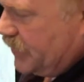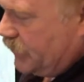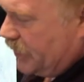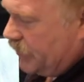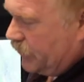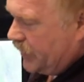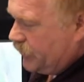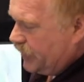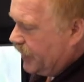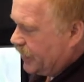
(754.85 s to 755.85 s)
I don't think
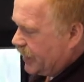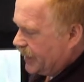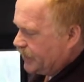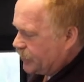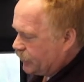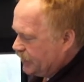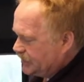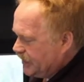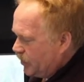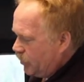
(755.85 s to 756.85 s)
we need it 90 degrees
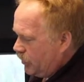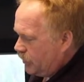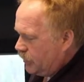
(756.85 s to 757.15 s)
in here.